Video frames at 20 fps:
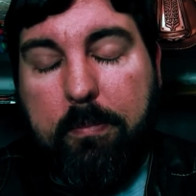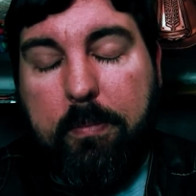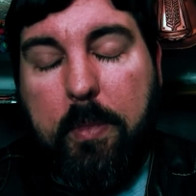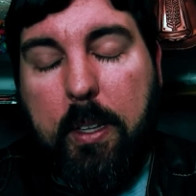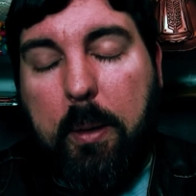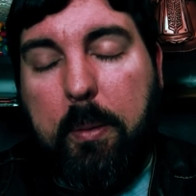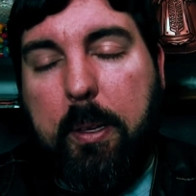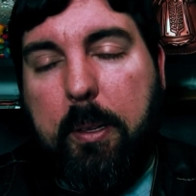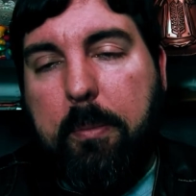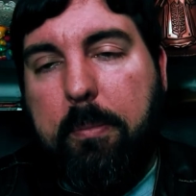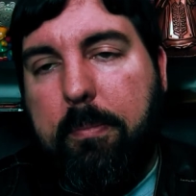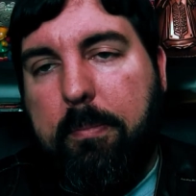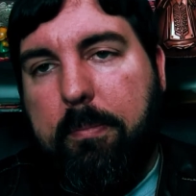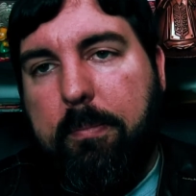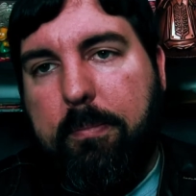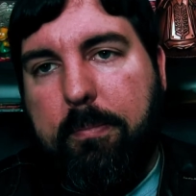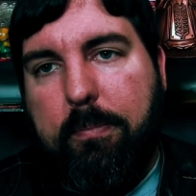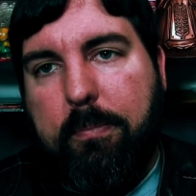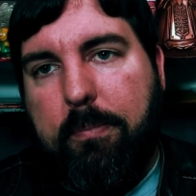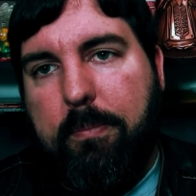Let me
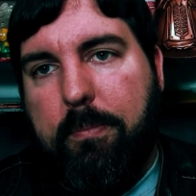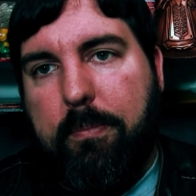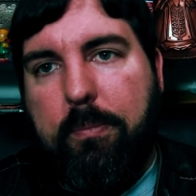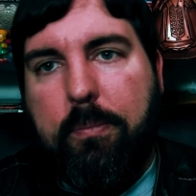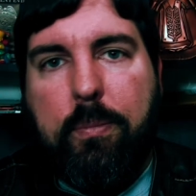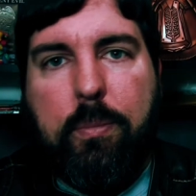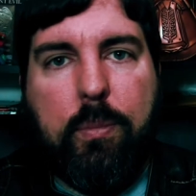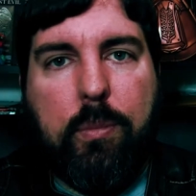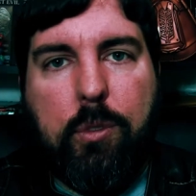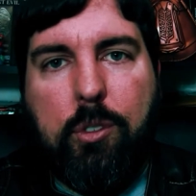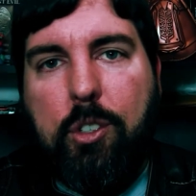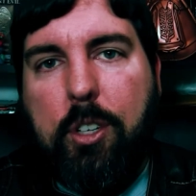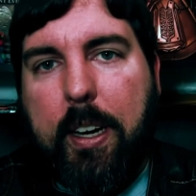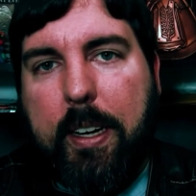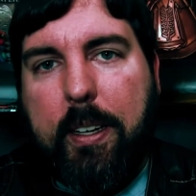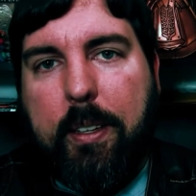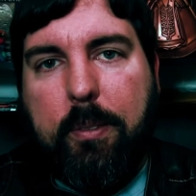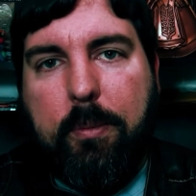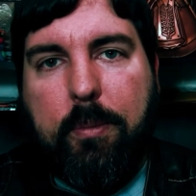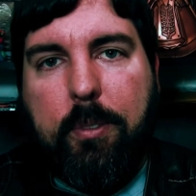
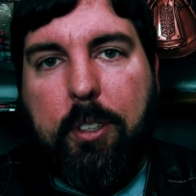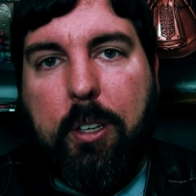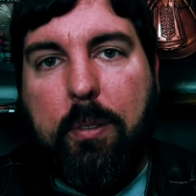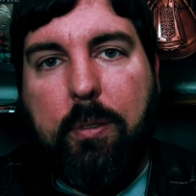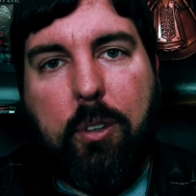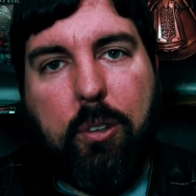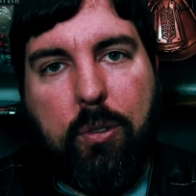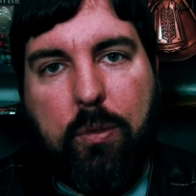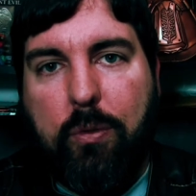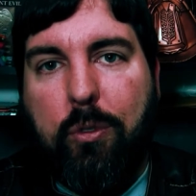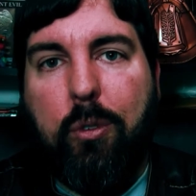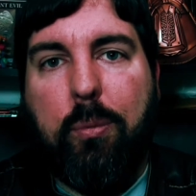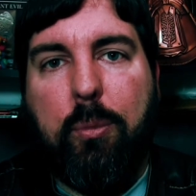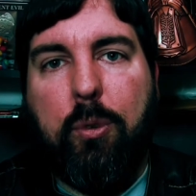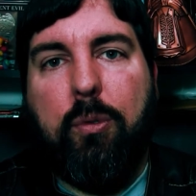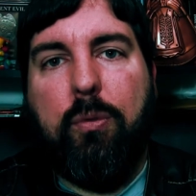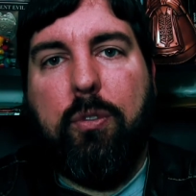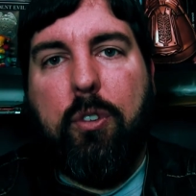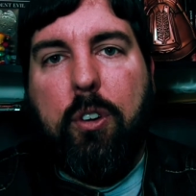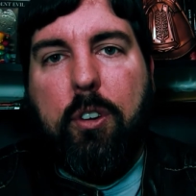check, see if there's a full
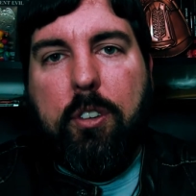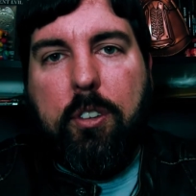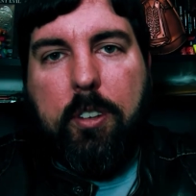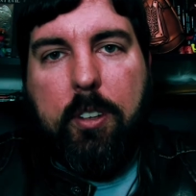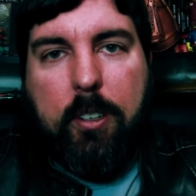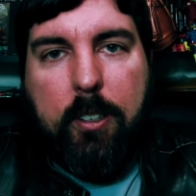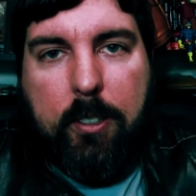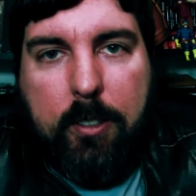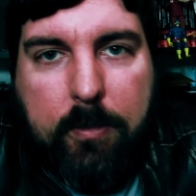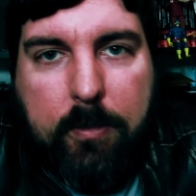moon first.